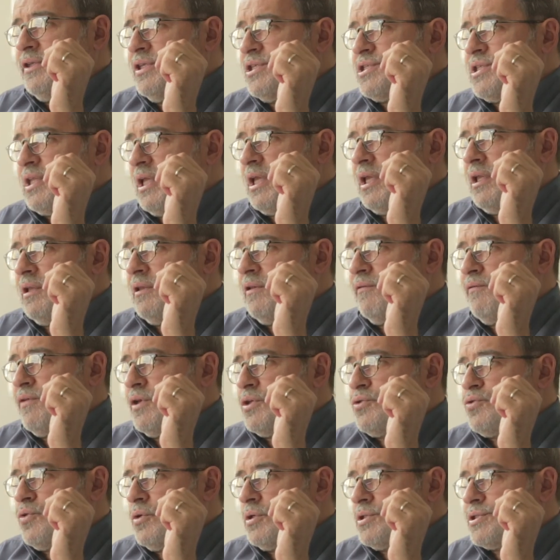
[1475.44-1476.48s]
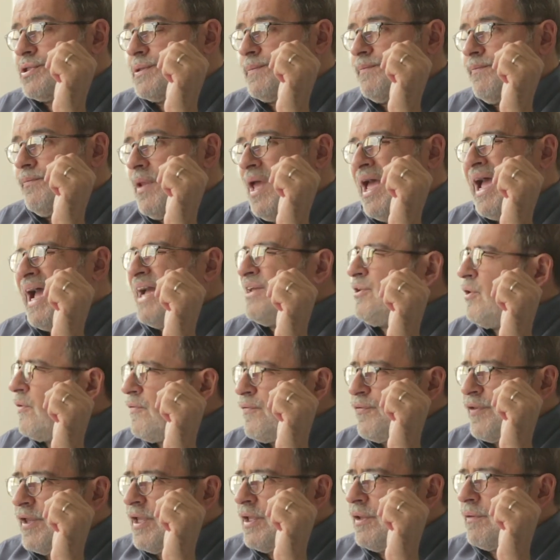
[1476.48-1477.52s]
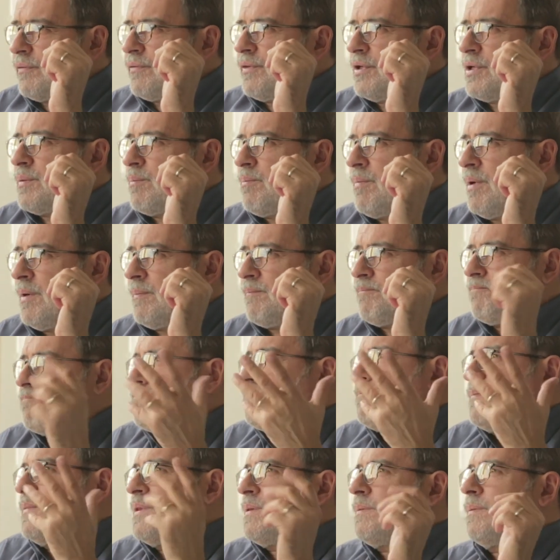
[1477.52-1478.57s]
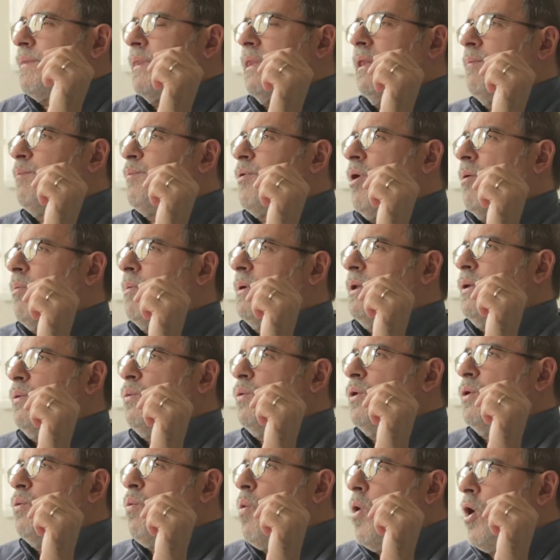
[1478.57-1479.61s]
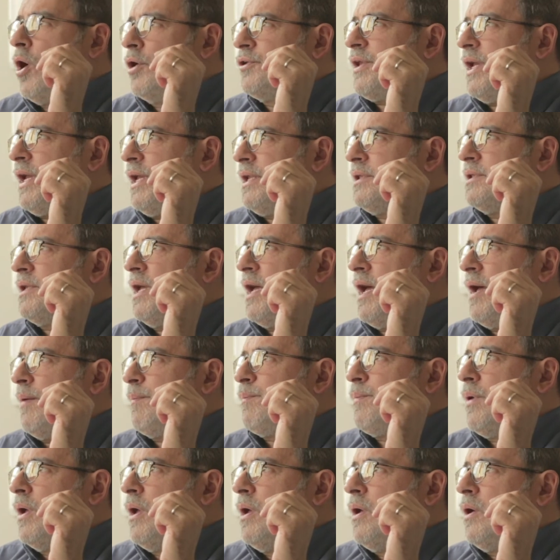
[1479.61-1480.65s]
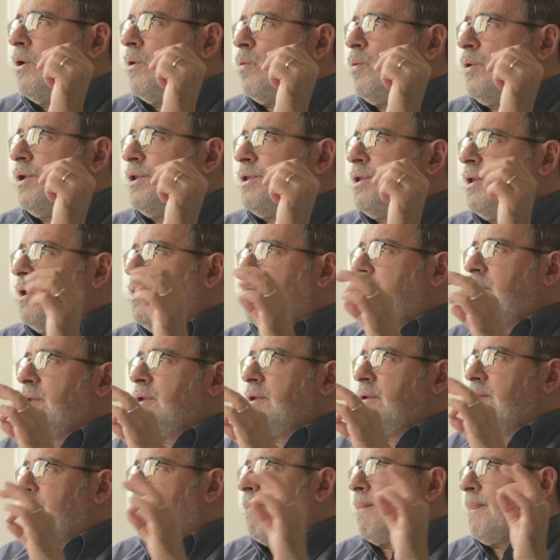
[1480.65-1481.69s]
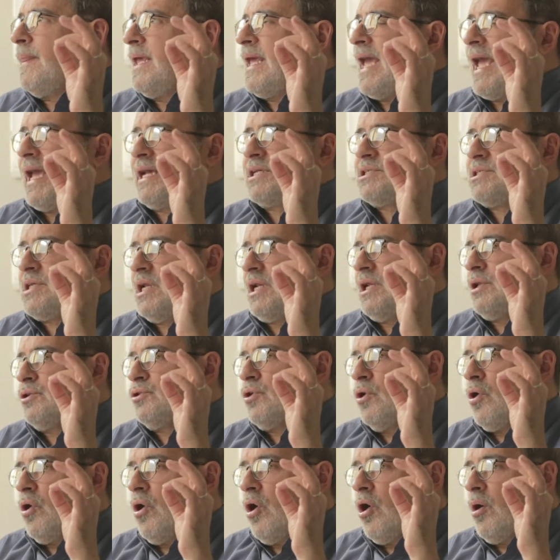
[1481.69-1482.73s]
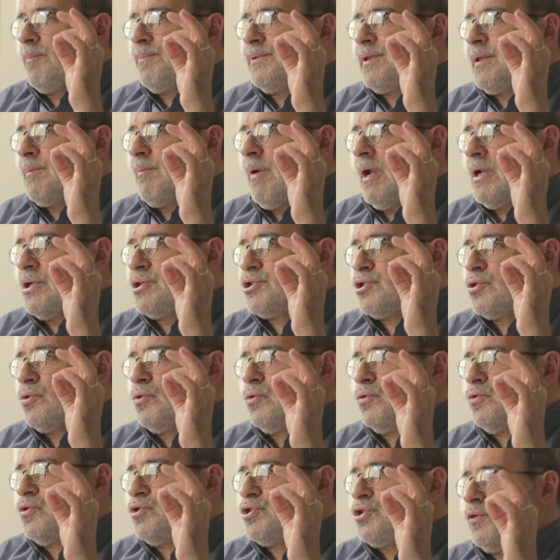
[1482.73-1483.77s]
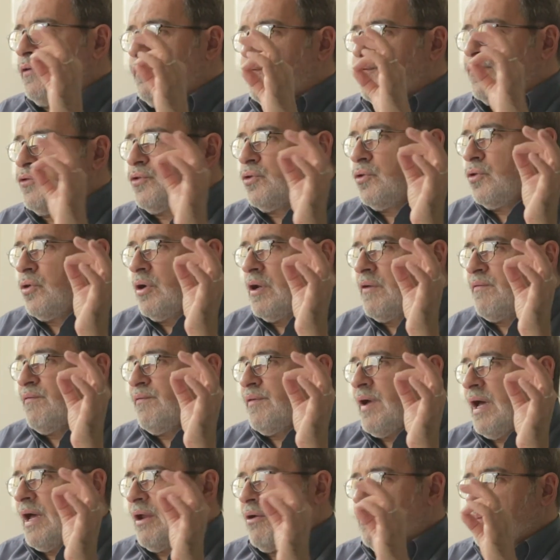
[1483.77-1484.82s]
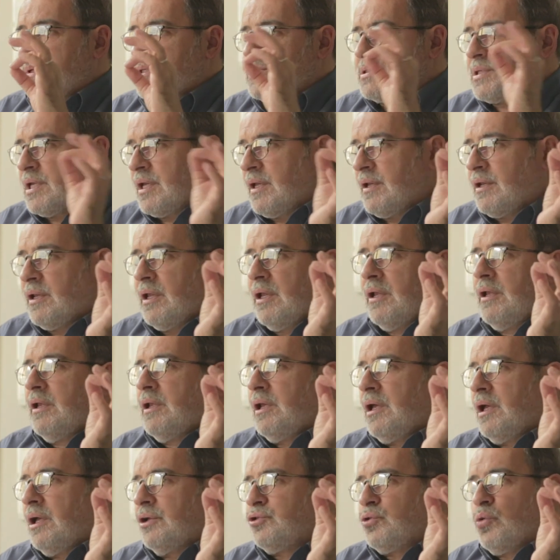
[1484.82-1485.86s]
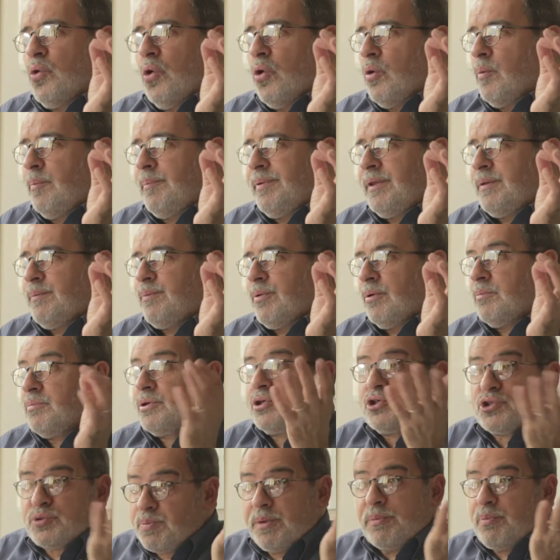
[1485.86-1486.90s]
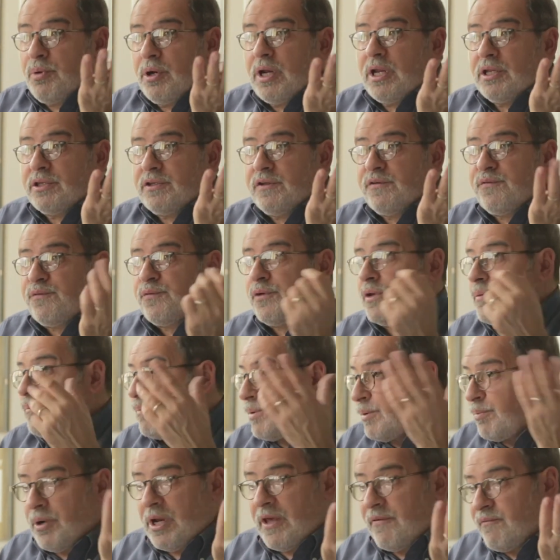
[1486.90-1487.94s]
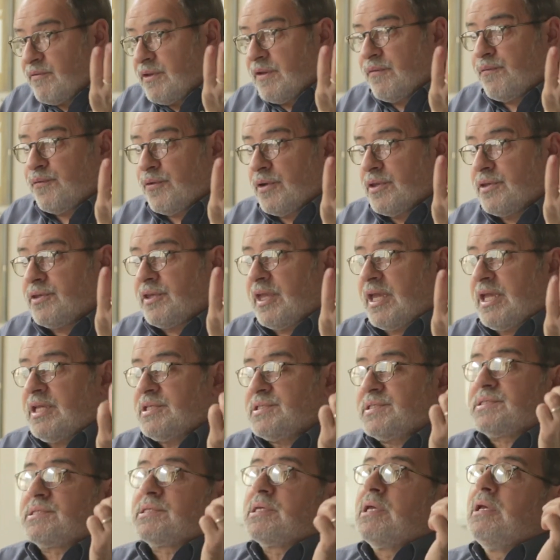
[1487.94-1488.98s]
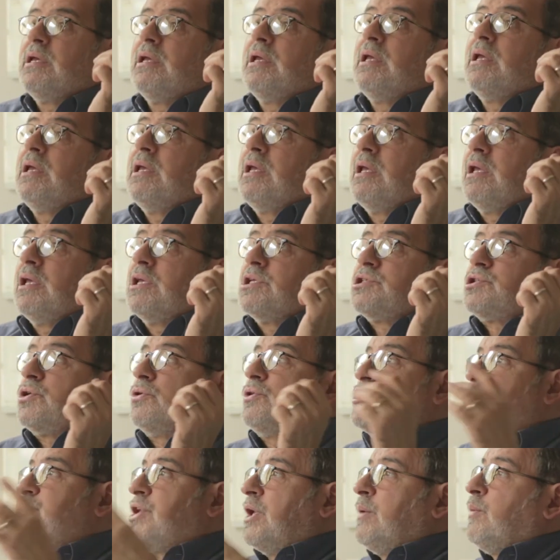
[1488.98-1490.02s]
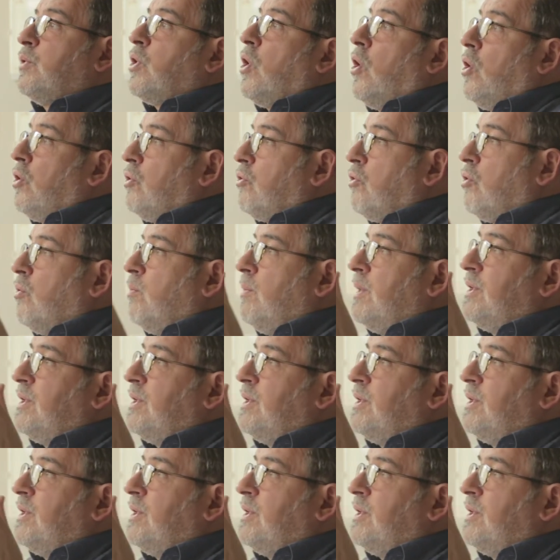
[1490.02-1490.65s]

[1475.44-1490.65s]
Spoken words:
distinct individuals. I don't think probably we won't end up with the excellent or optimal solution for all environments and to all people, because people are different, people have different tastes. So the same color of